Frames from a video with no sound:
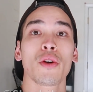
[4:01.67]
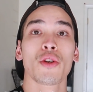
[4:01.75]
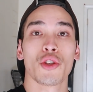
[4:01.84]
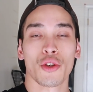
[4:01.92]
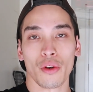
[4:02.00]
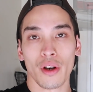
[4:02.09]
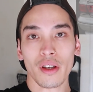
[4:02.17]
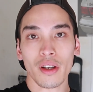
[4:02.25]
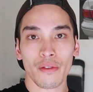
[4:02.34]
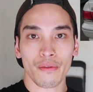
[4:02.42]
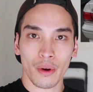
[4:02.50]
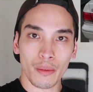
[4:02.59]
trunk
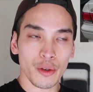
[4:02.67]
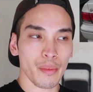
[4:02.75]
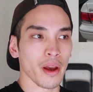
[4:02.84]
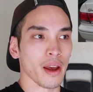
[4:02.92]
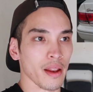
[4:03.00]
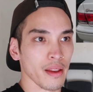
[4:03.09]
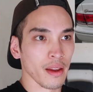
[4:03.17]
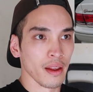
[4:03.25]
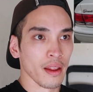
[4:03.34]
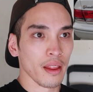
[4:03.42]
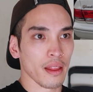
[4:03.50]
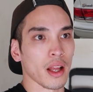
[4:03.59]
from Japan
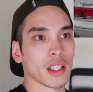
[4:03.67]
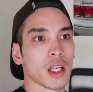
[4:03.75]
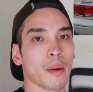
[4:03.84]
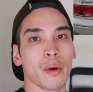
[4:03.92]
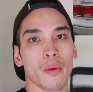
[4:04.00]
that's coming